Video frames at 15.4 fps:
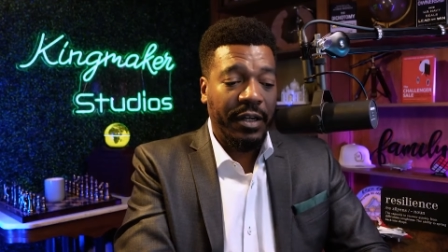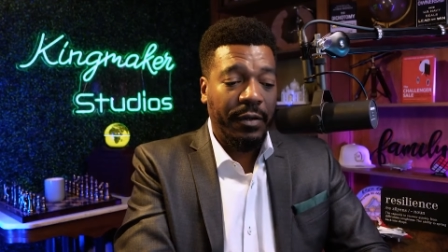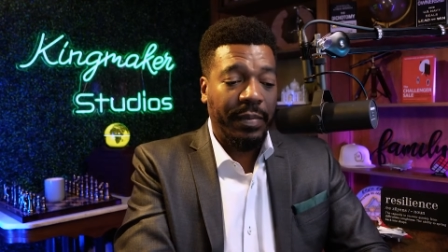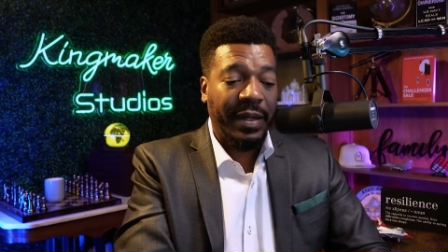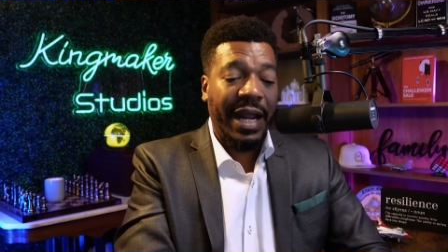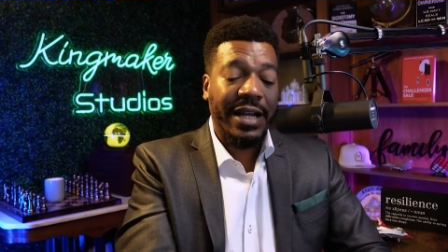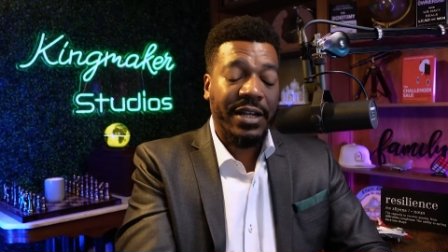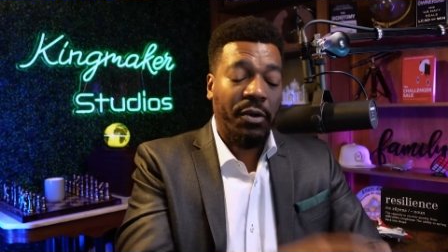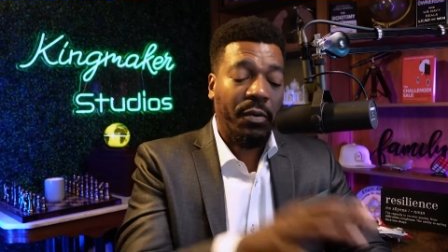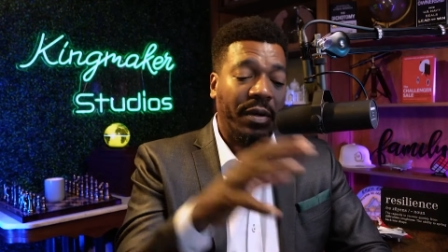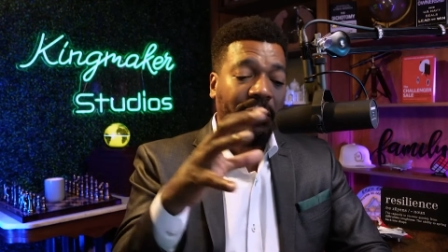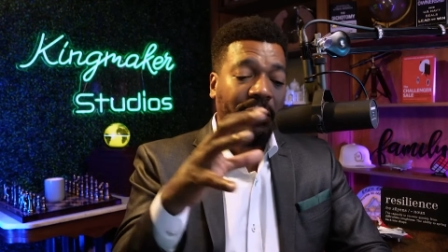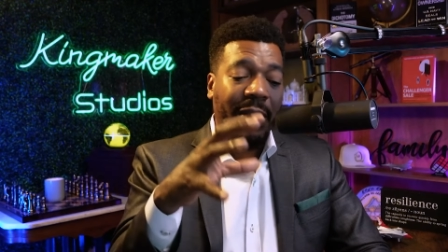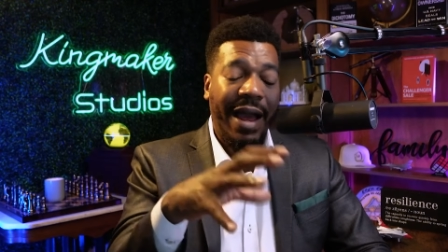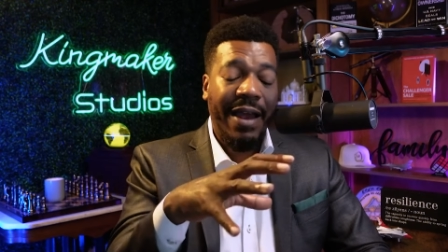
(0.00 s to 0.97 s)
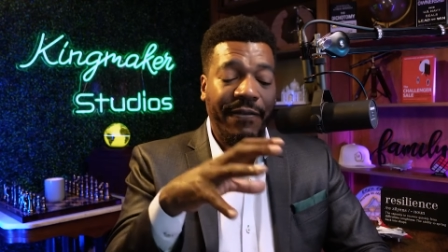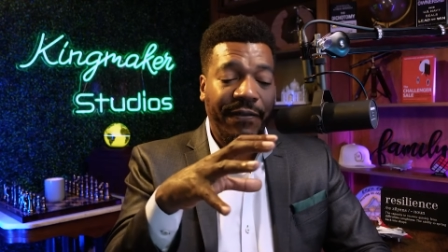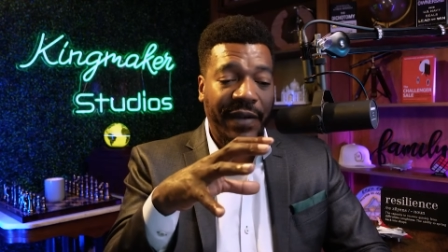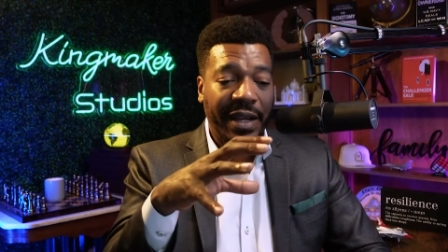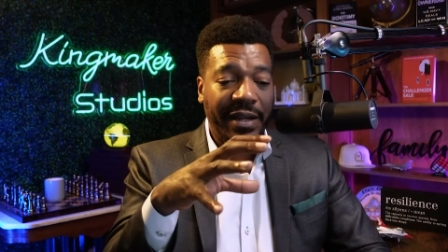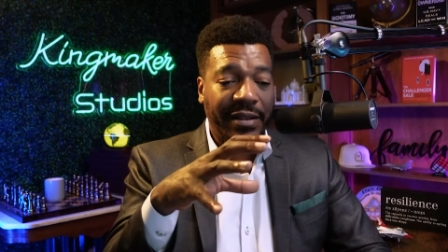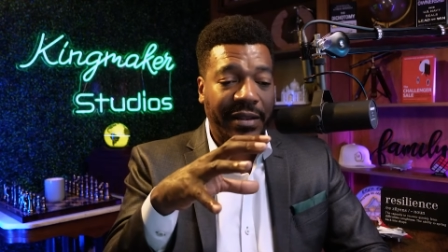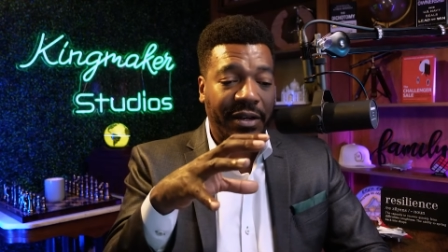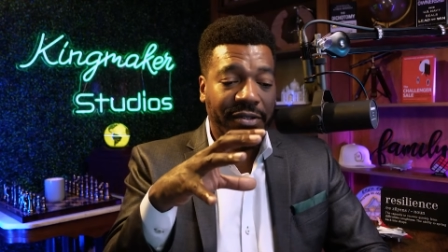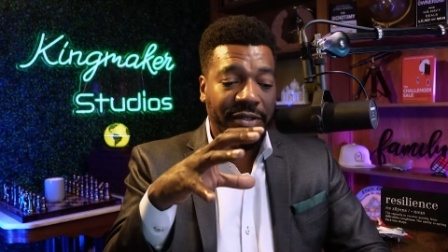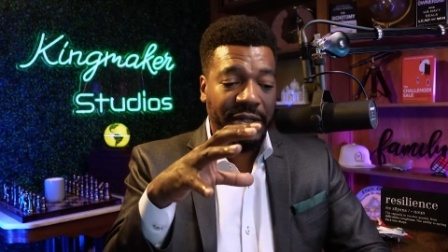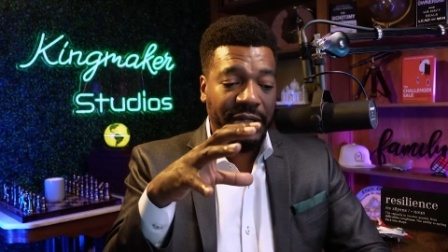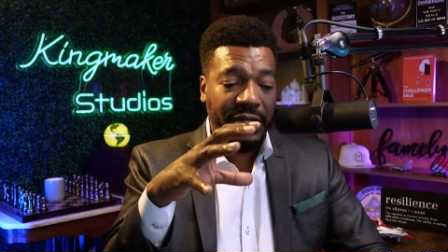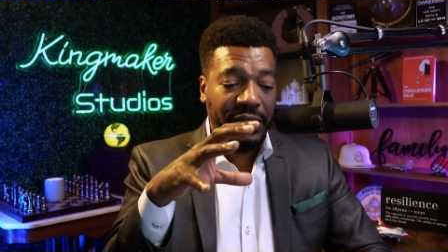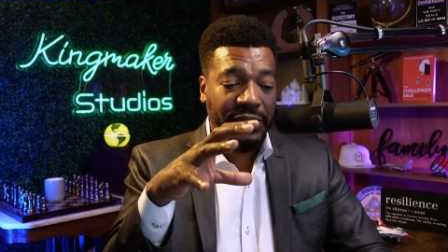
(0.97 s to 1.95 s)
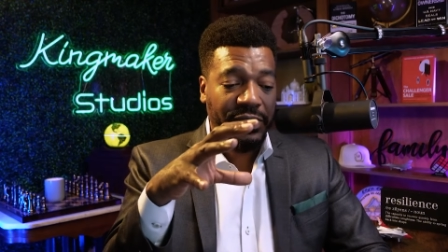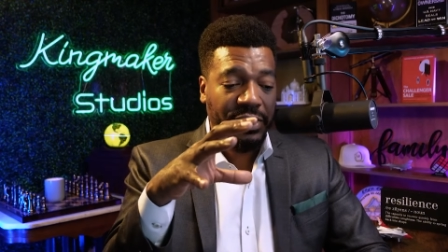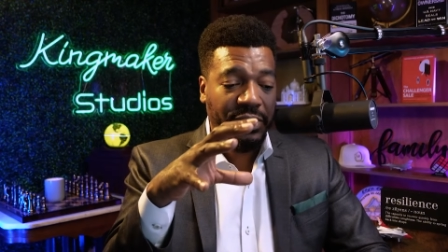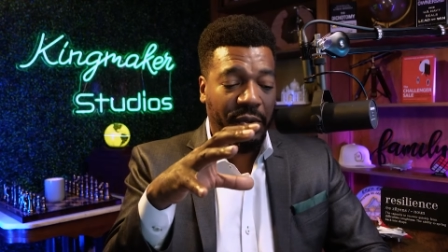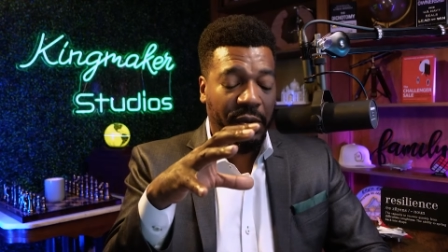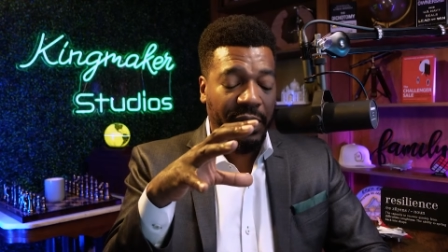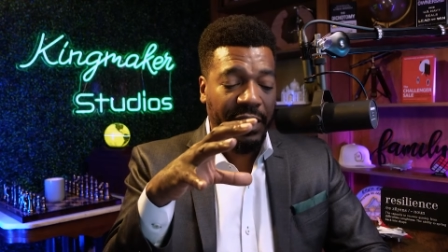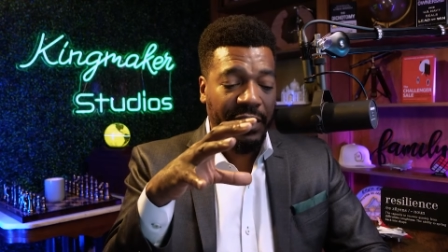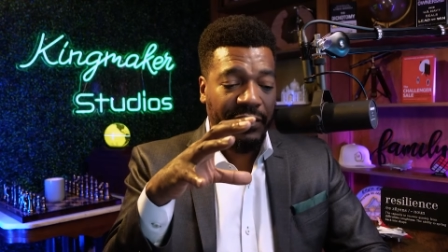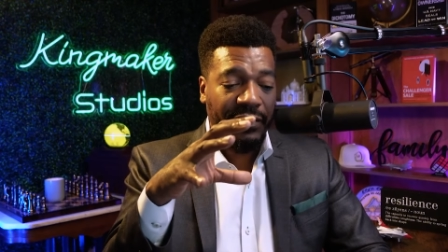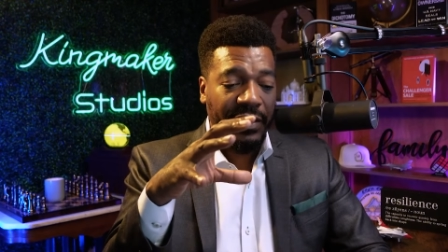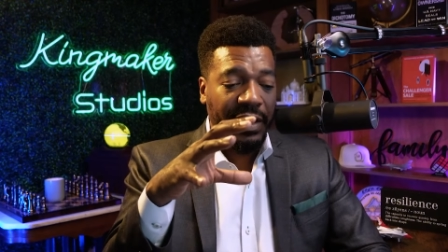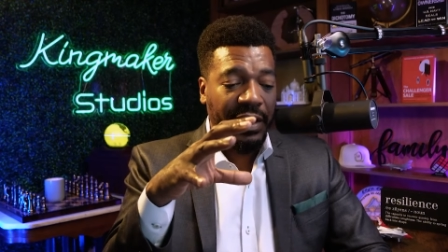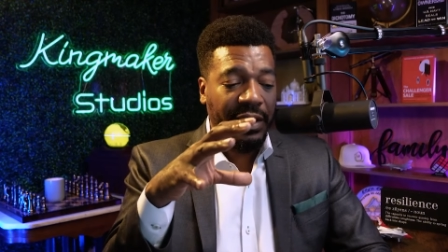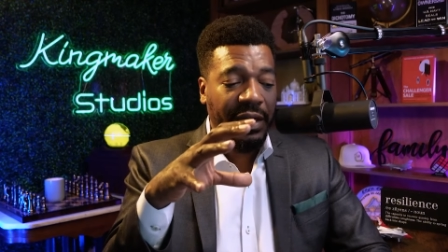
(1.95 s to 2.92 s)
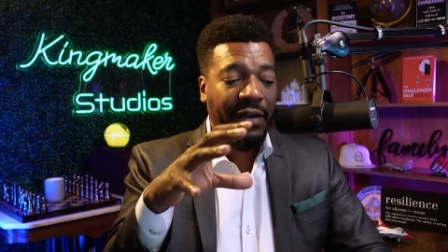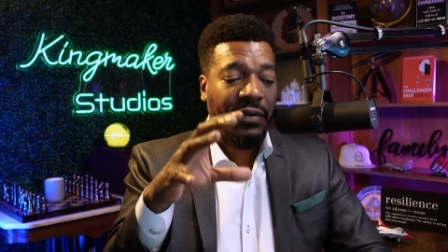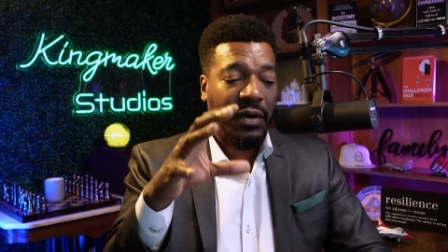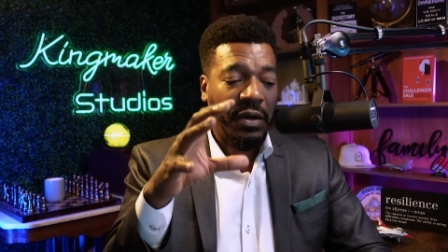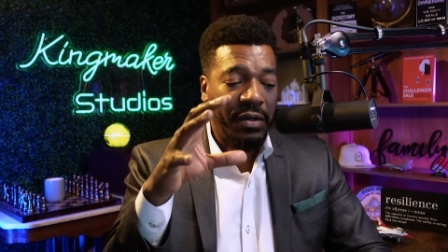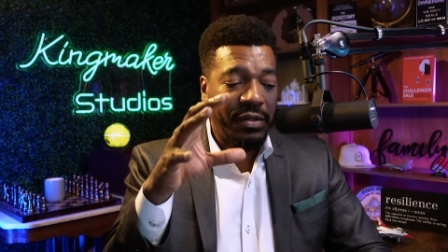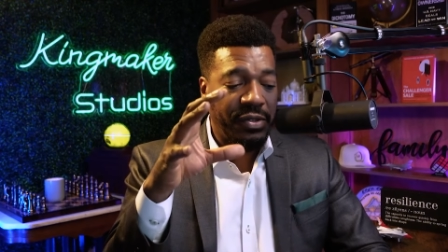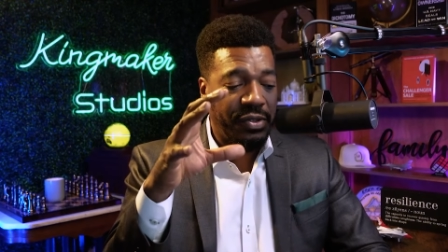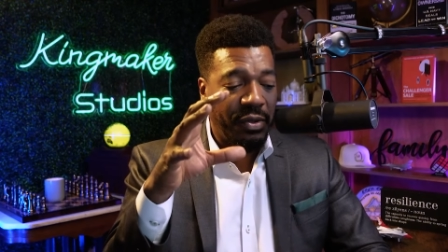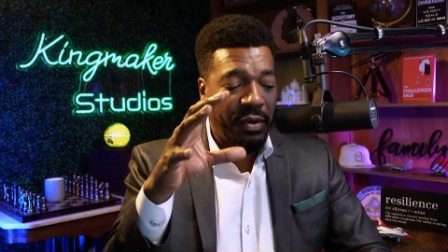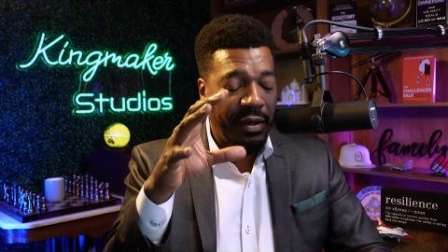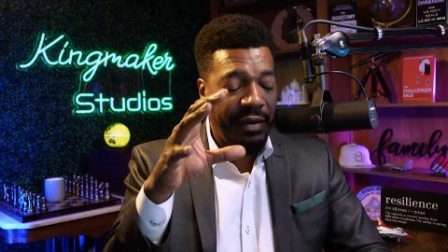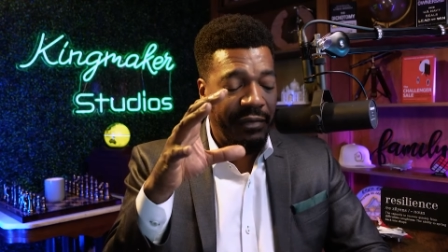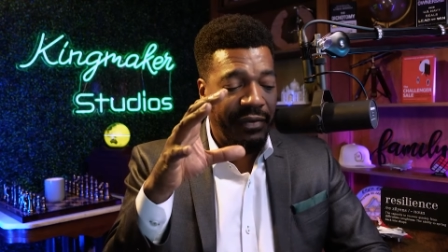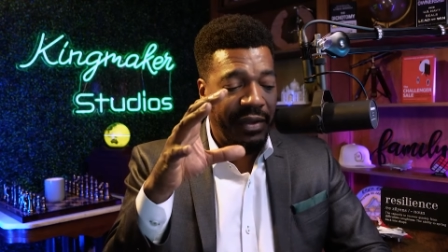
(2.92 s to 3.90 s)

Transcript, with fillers: but I know in my faith there's a, a story of, you ever heard the story of the